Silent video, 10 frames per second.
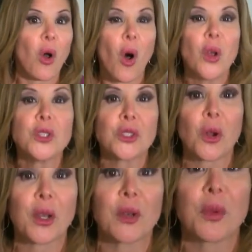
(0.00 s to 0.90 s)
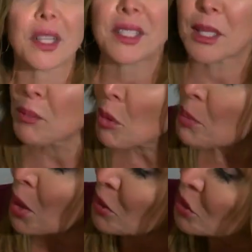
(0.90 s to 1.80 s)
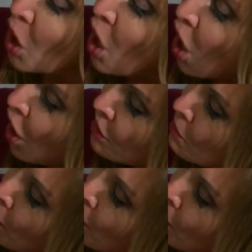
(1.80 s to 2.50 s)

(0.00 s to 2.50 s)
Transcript: It all started with a simple post on the